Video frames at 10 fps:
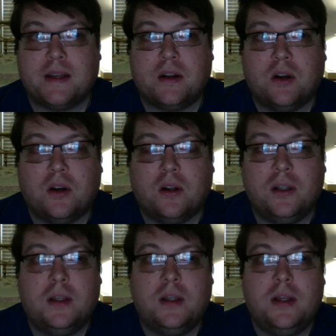all.
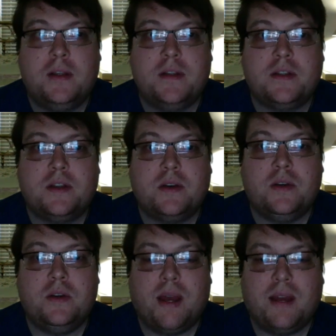So
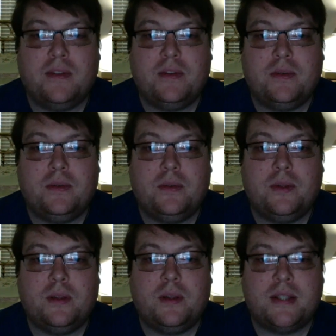you have to
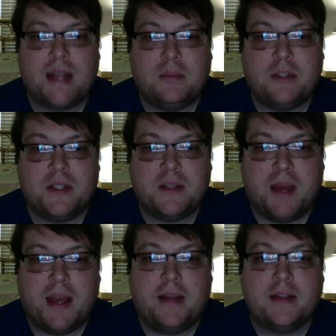establish
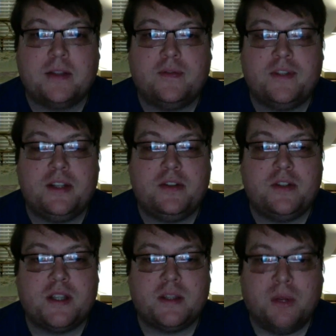samaya. So if a teacher
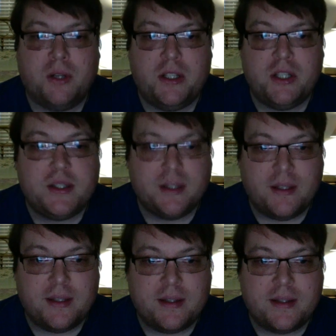says bodhicitta
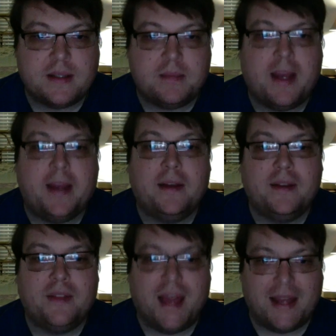is the samaya,
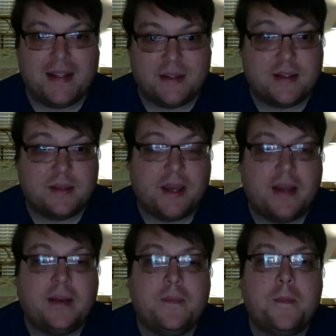that's the
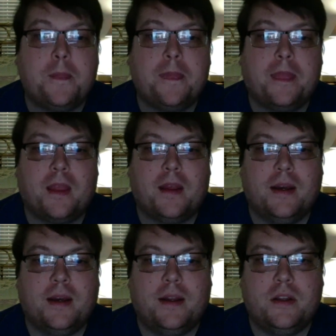samaya.
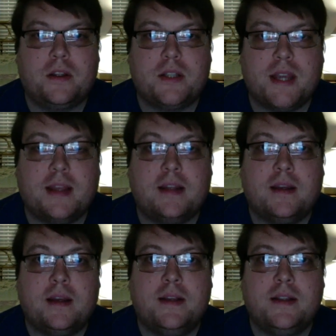And you should take it
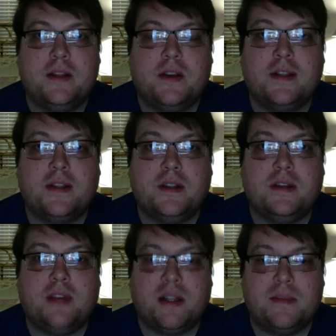seriously to
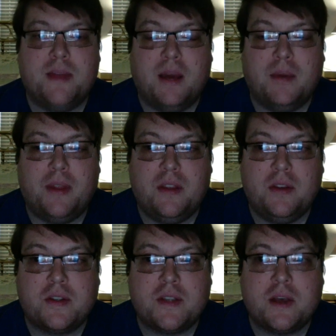develop that within
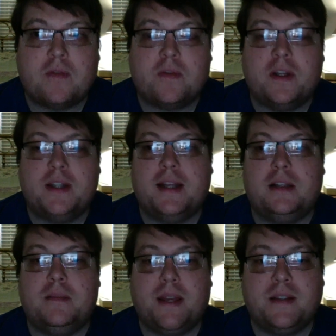yourself on a daily
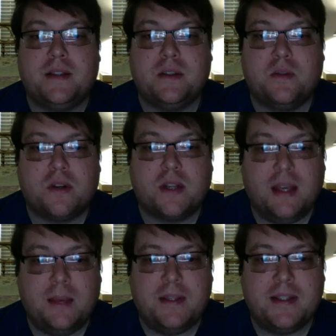basis in order to
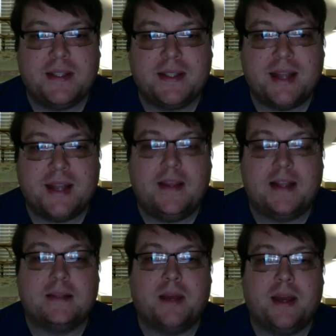keep and sustain that
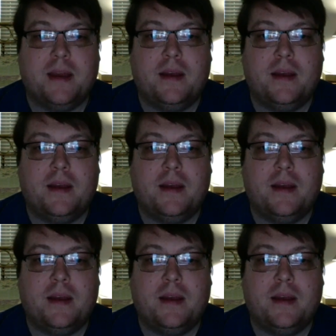samaya.